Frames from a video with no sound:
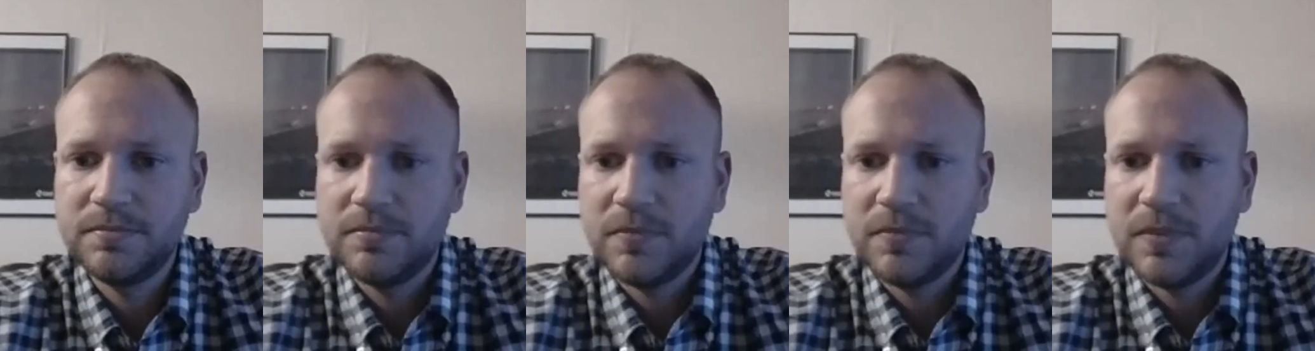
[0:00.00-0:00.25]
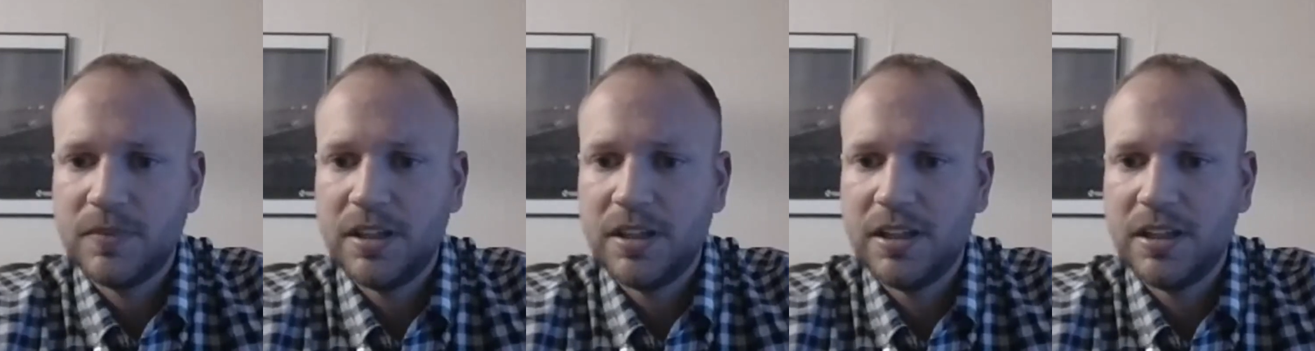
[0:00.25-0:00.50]

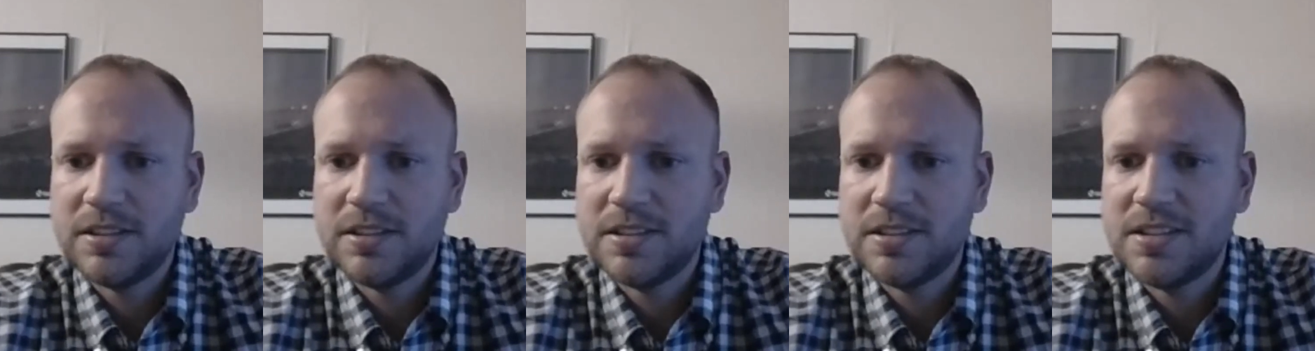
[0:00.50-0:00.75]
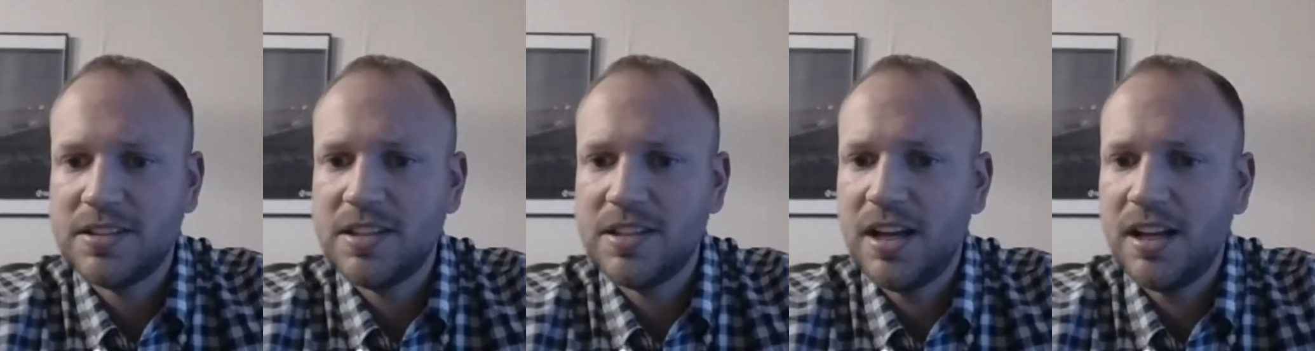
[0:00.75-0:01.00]
I guess
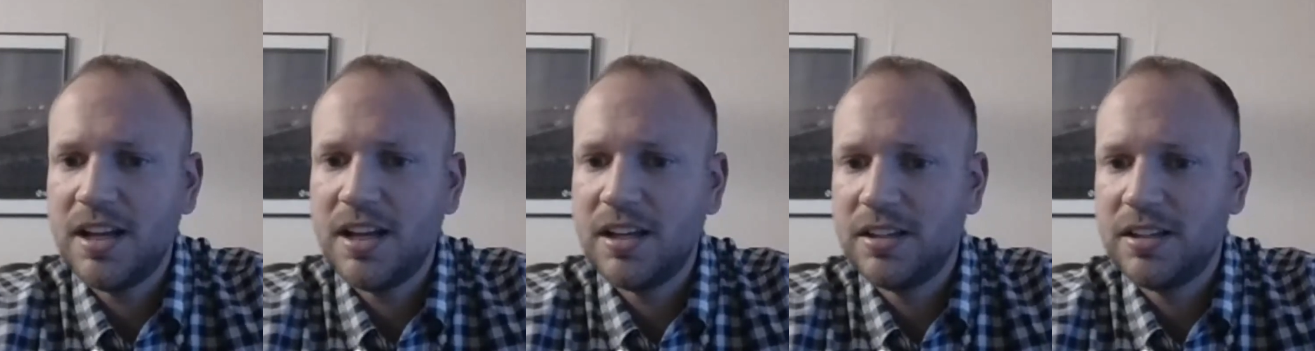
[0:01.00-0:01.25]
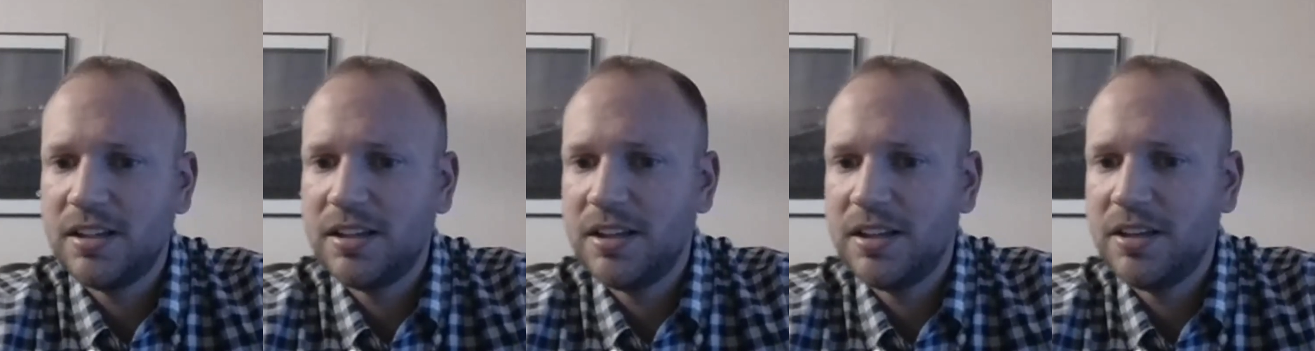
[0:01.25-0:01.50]
it's not
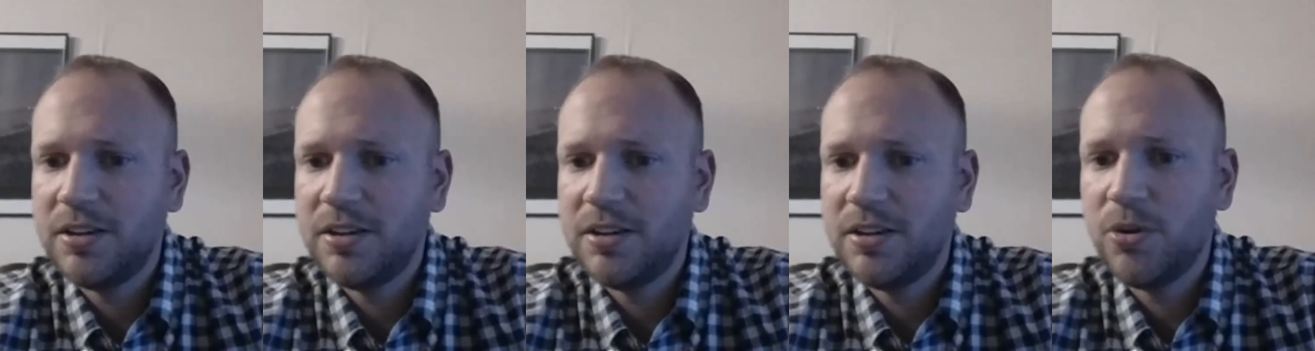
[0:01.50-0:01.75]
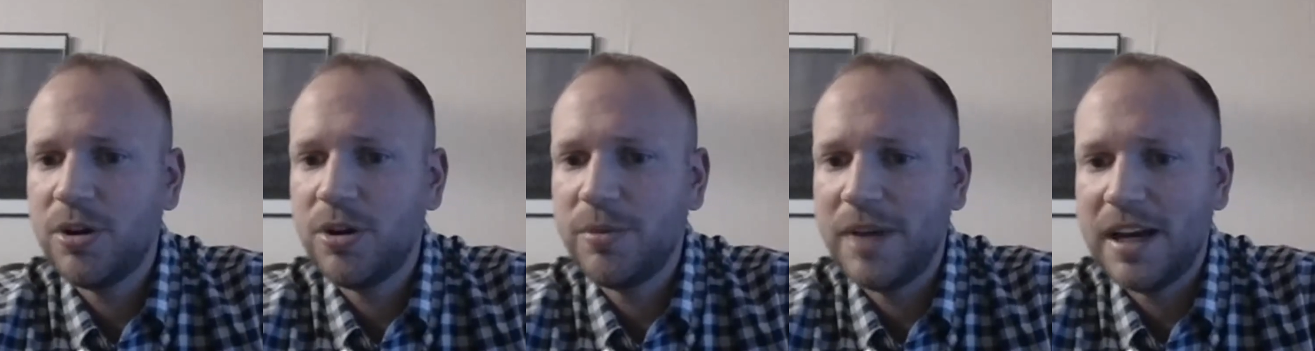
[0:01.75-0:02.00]

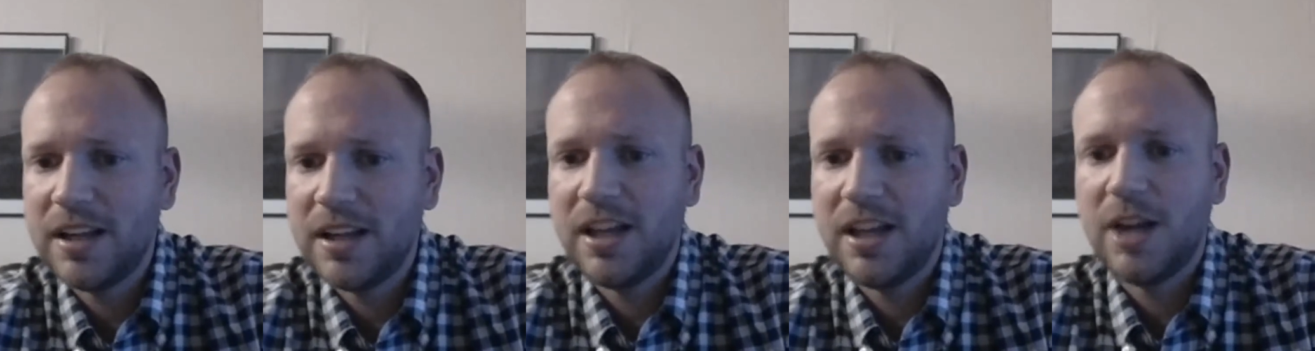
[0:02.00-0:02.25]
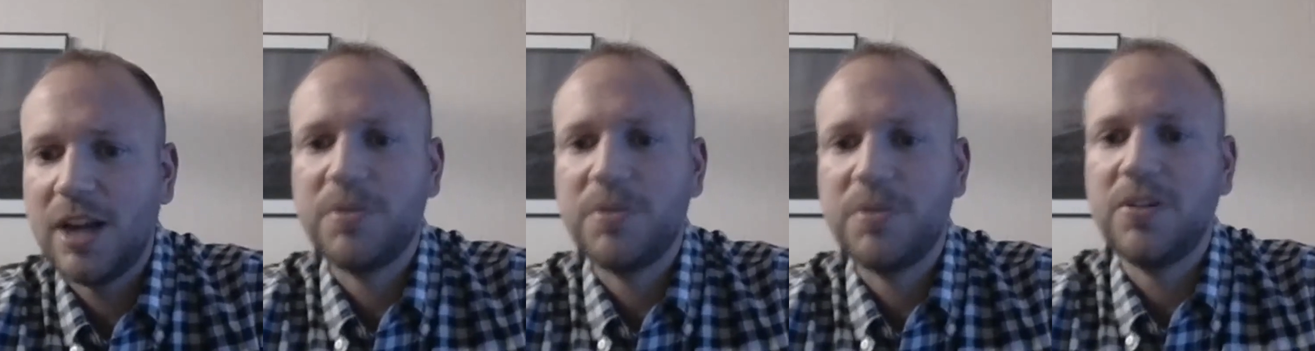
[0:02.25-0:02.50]
automatically
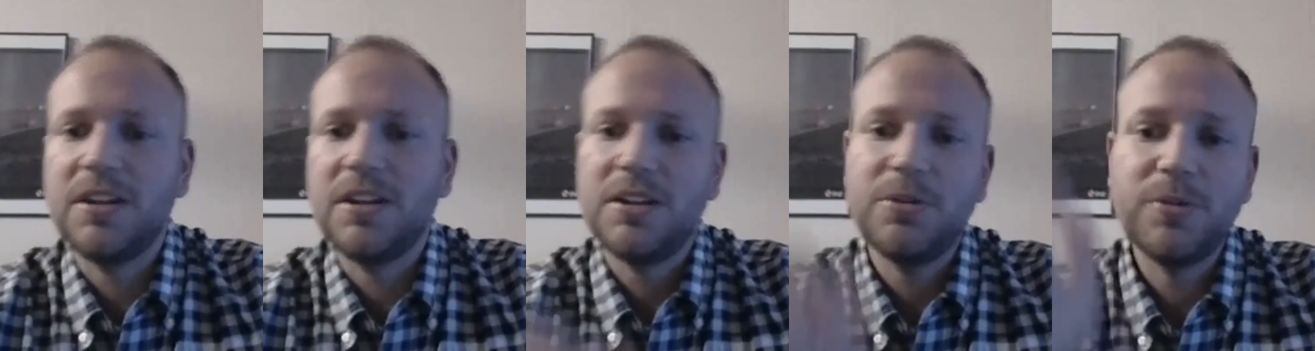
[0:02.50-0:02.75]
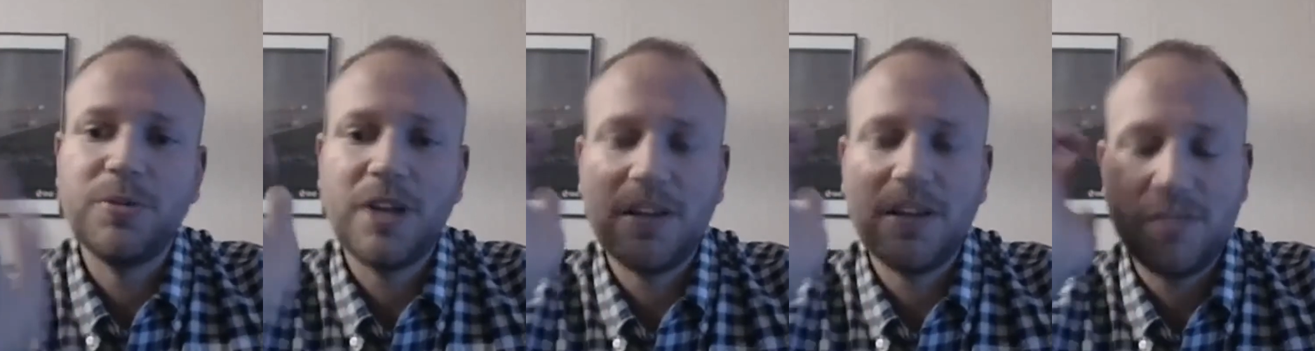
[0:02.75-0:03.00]
hyperlinked. You
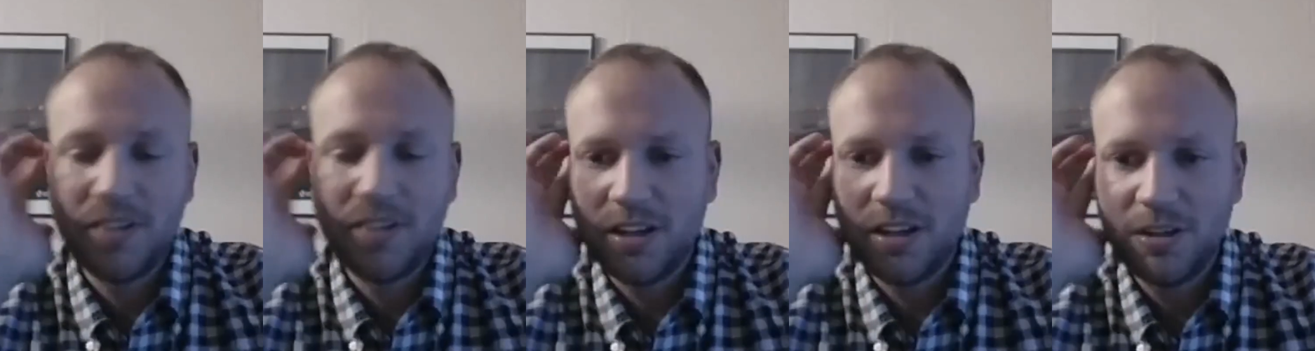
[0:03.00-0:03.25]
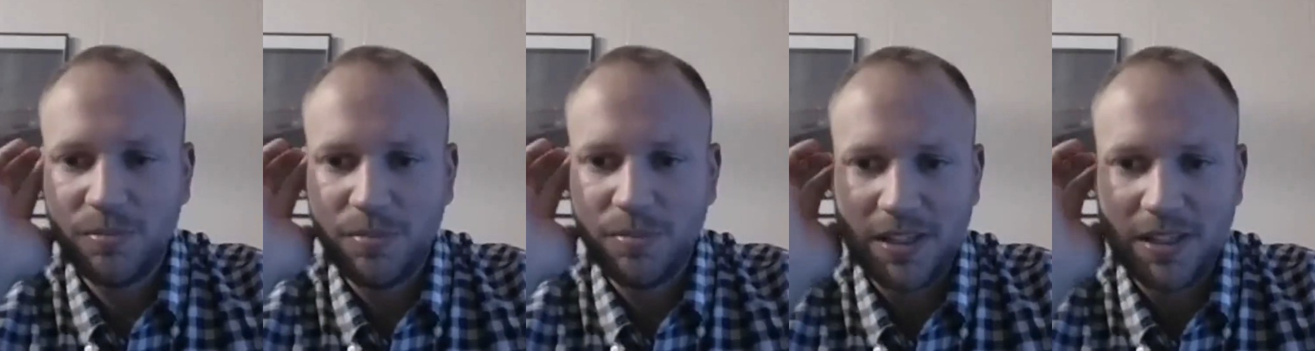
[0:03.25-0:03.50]
would have to
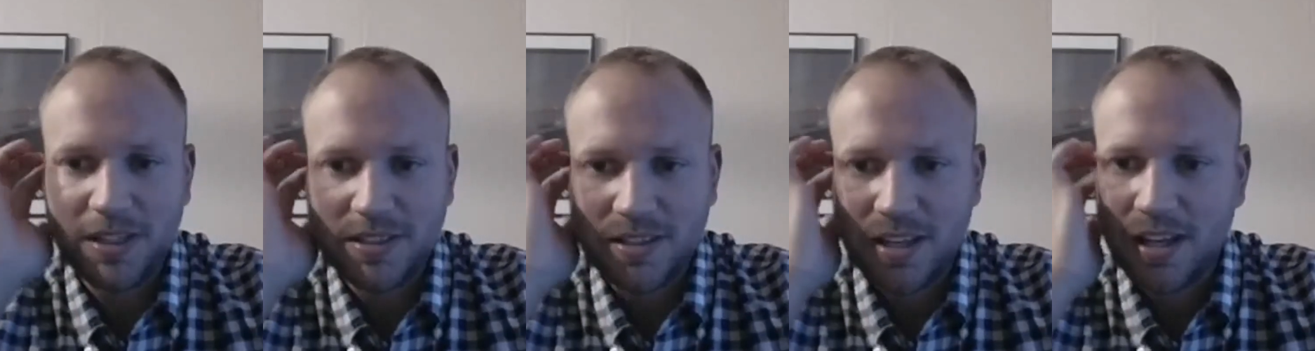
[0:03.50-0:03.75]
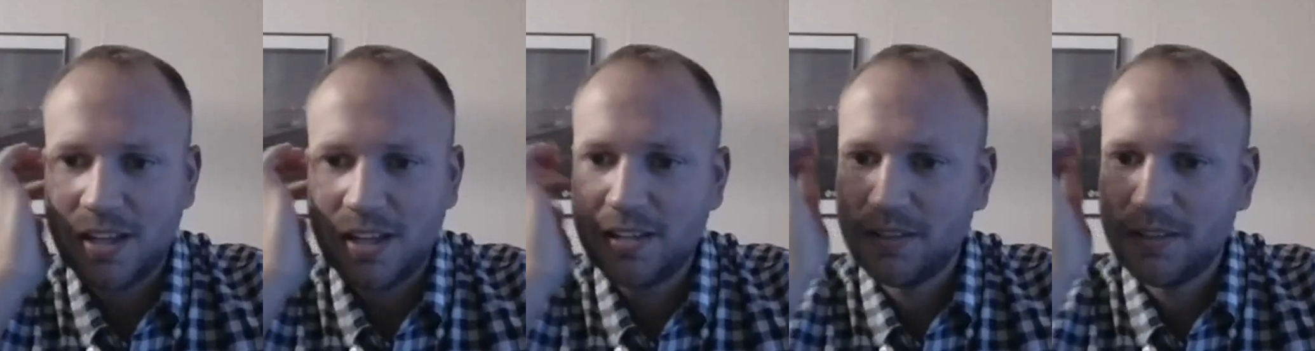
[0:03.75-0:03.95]
cut and paste that.